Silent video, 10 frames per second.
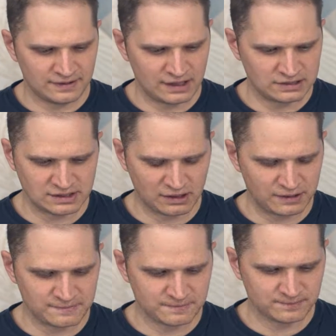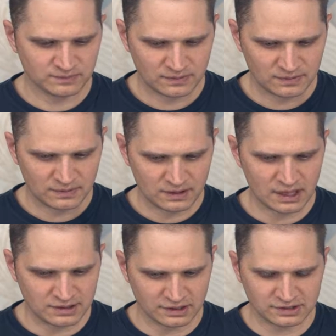it's not good.
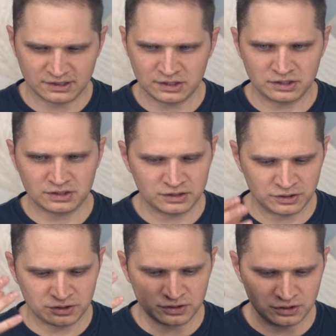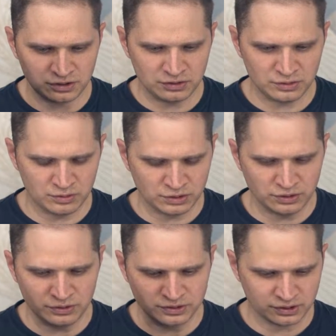It doesn't, you
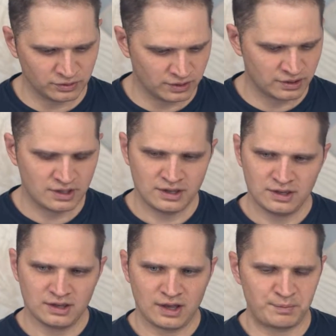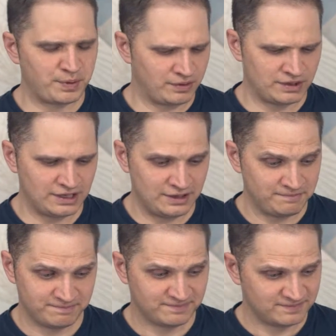lose your ability
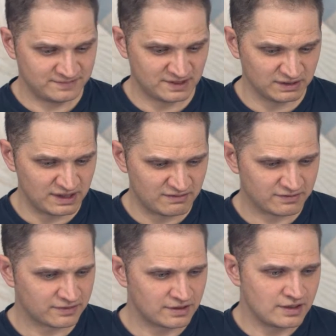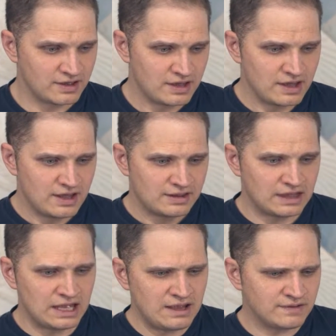to live.
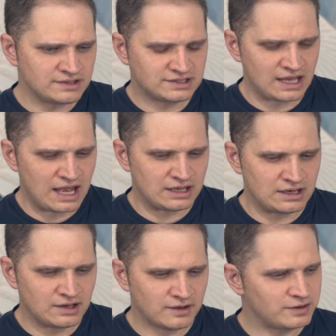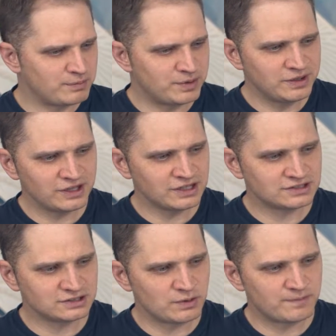They even said, but look at
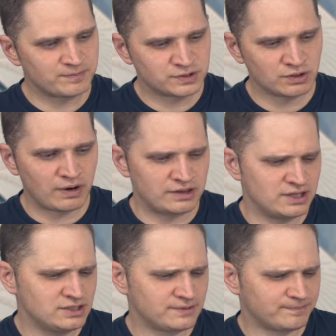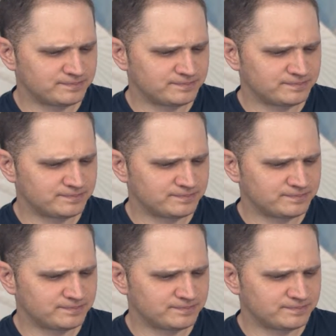this. So right, these